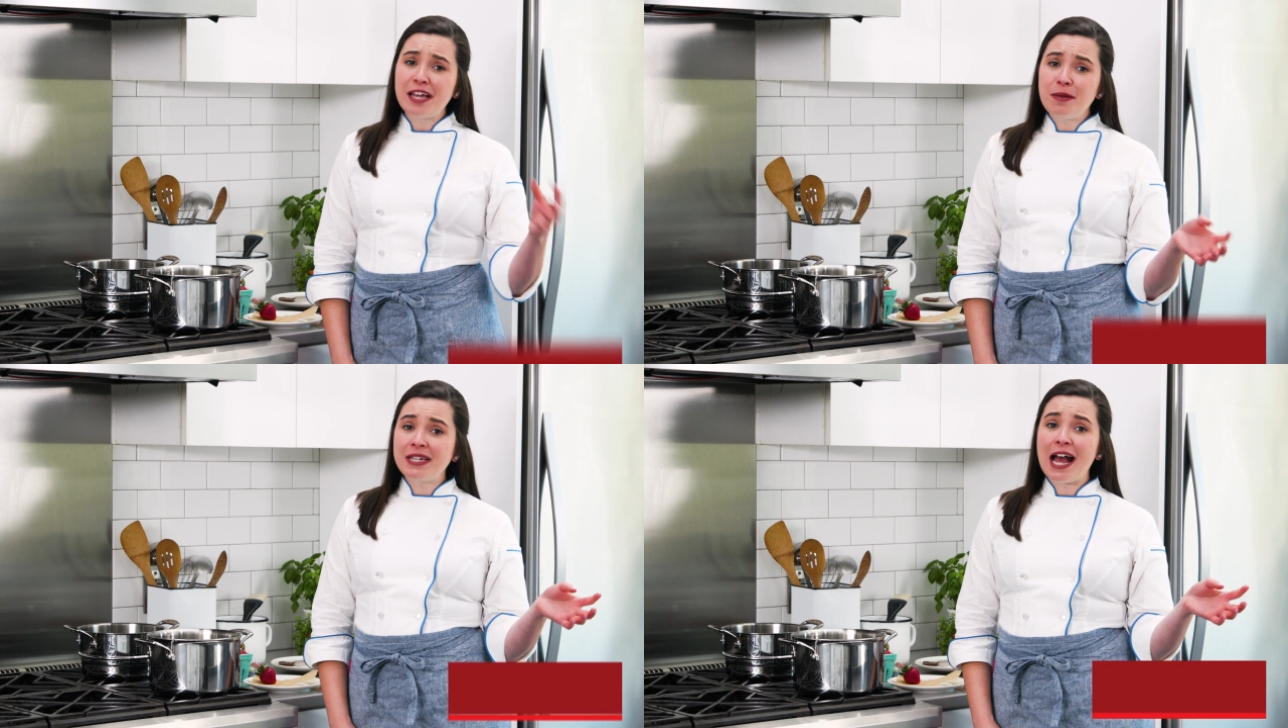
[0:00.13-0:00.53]

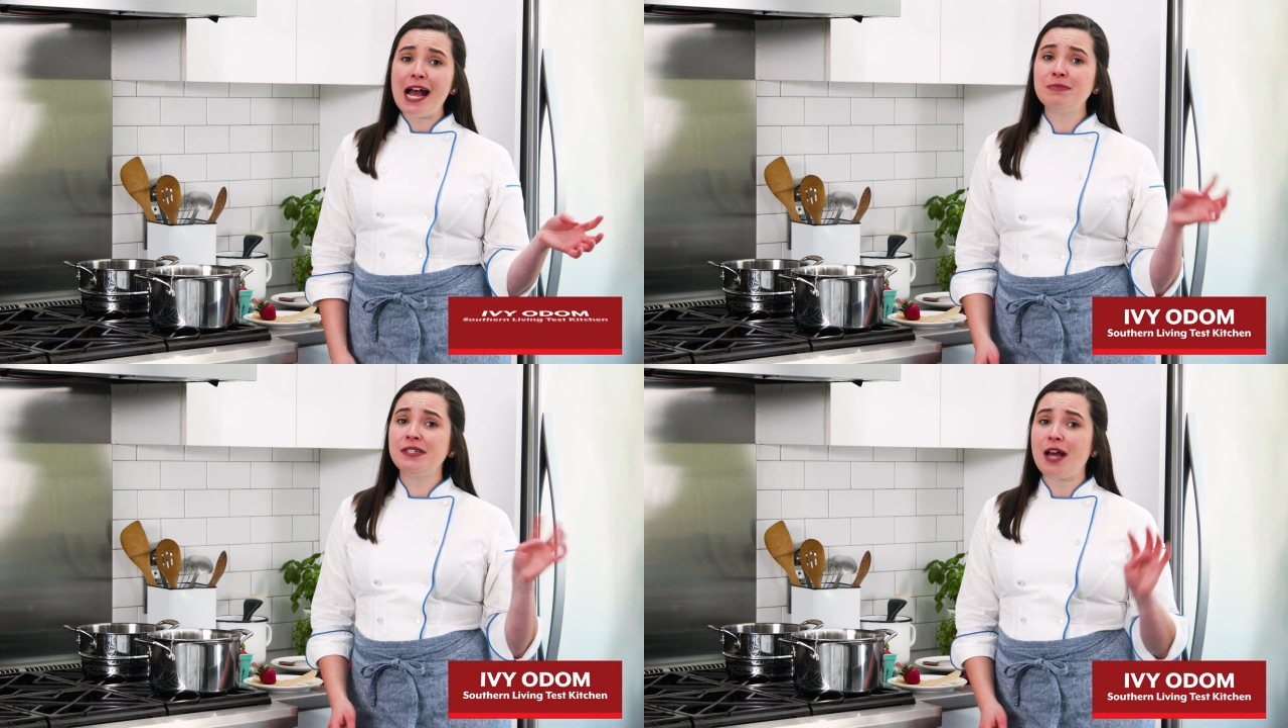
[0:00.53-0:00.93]

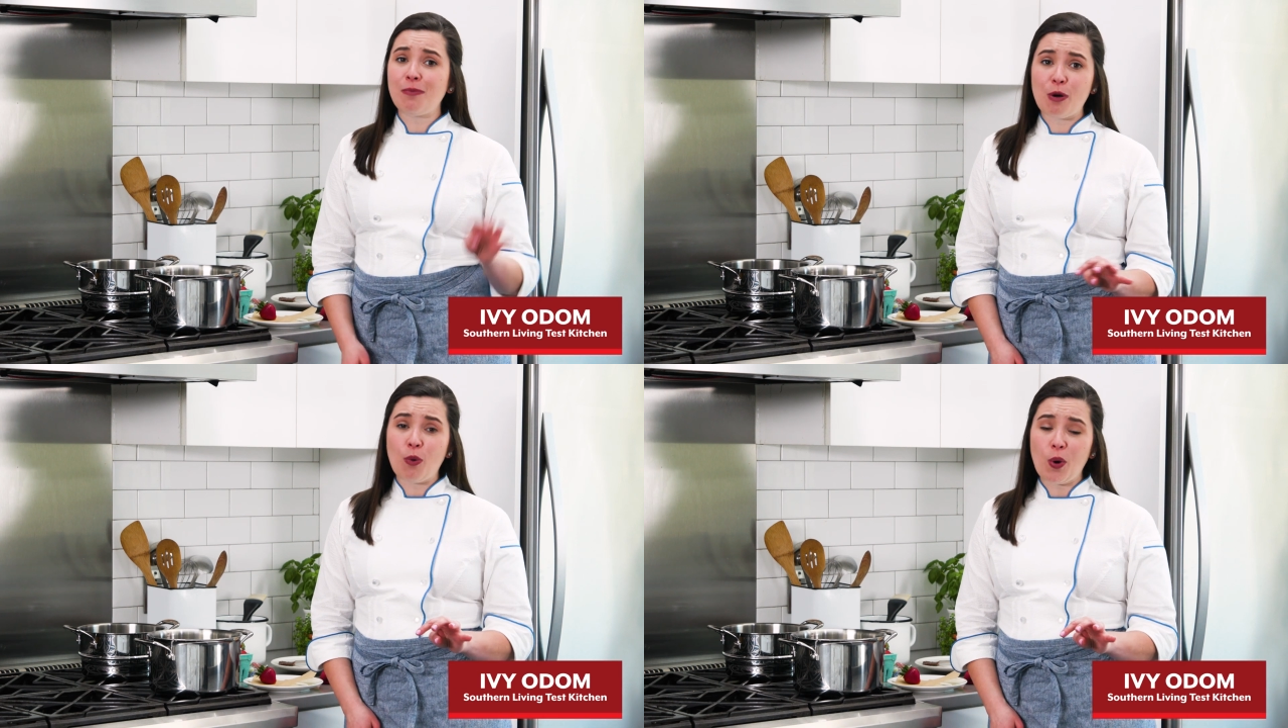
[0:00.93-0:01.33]
Sometimes
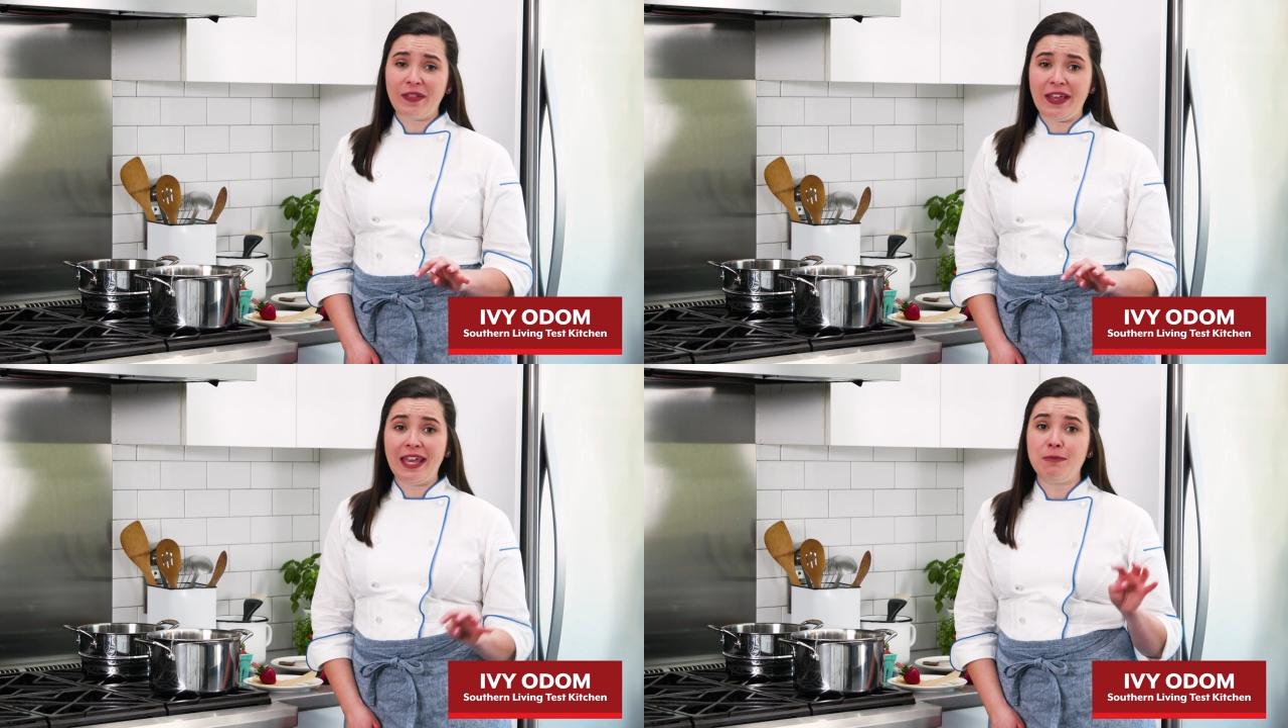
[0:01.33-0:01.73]
double
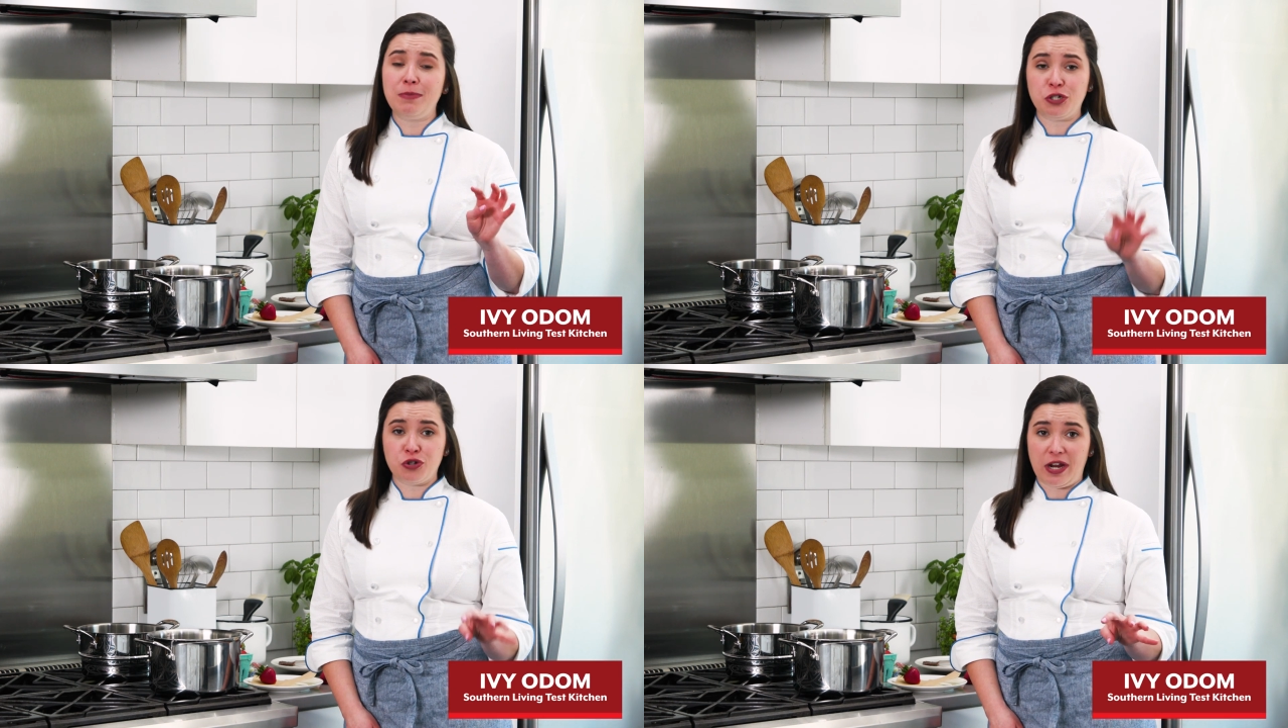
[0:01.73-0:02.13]
boiling can
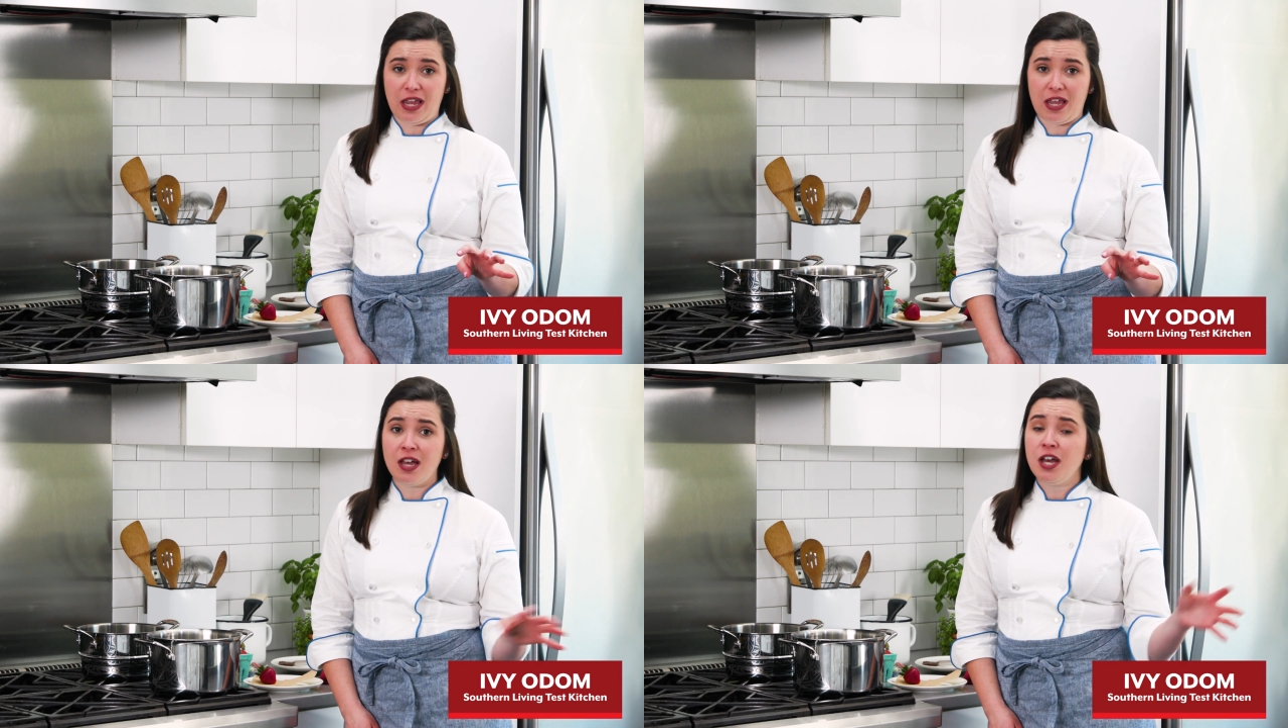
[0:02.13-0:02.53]
be
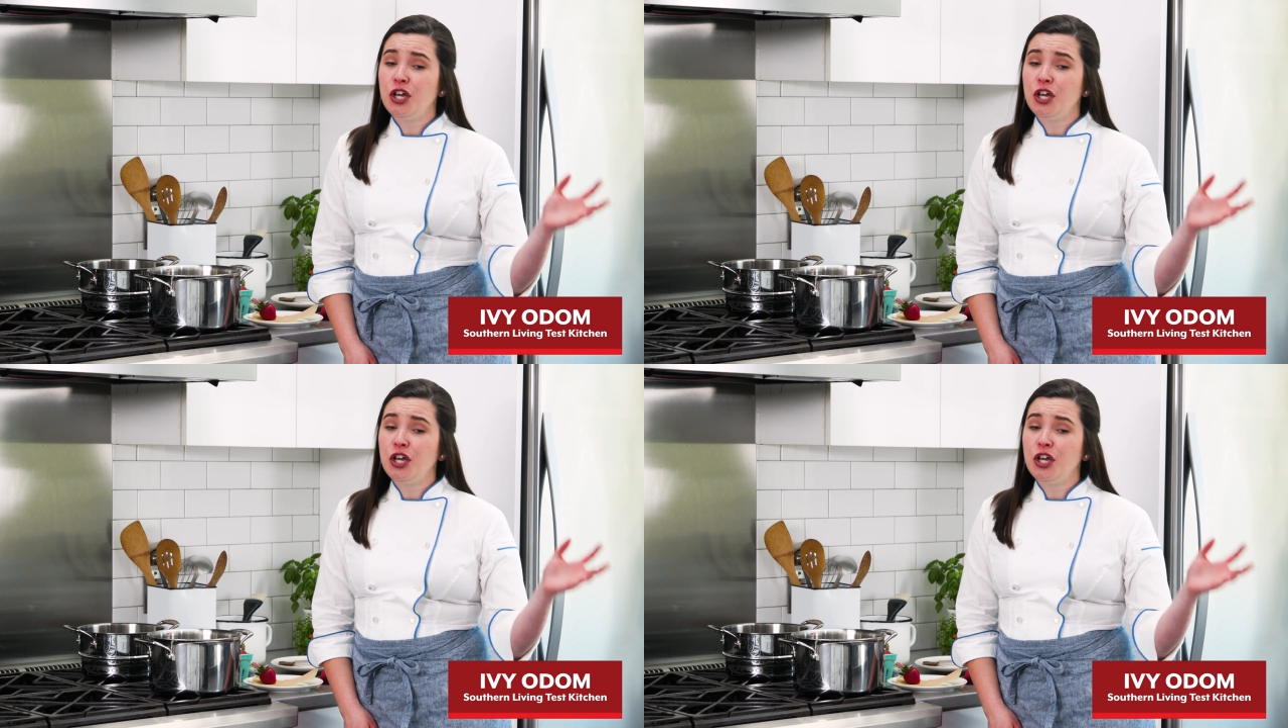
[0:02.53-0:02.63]
tricky.